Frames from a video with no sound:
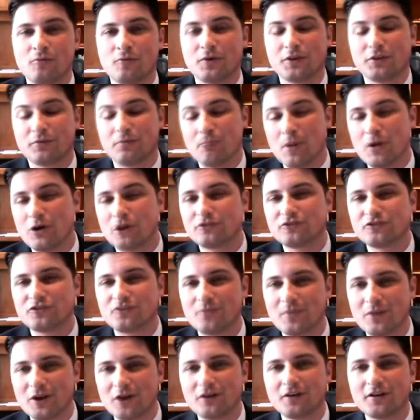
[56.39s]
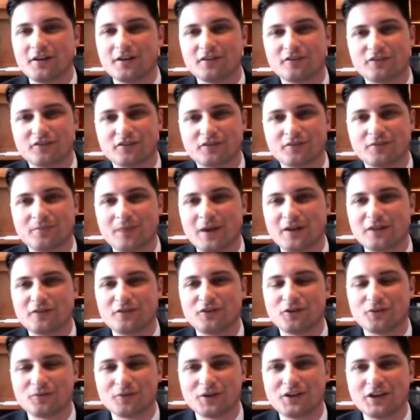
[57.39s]
With most Americans
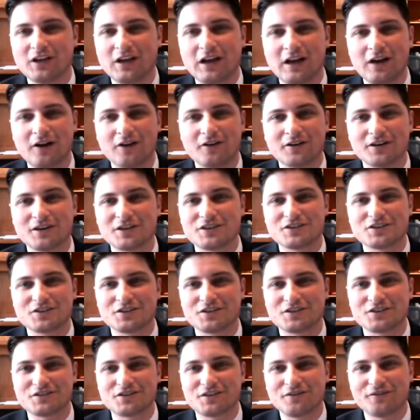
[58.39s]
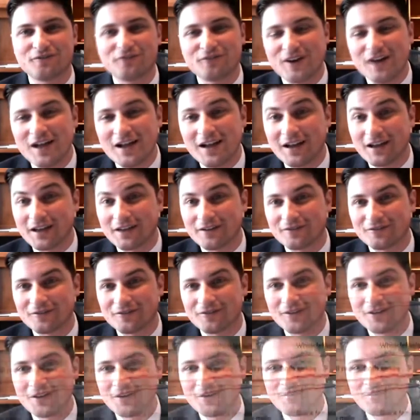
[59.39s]
expecting to retire at age
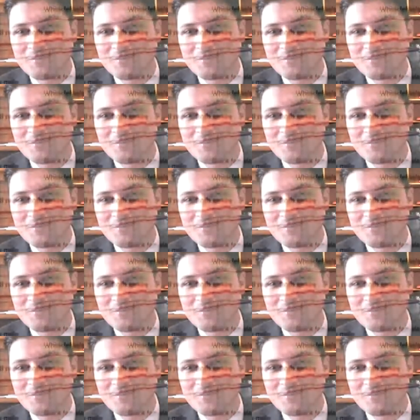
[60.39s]
65,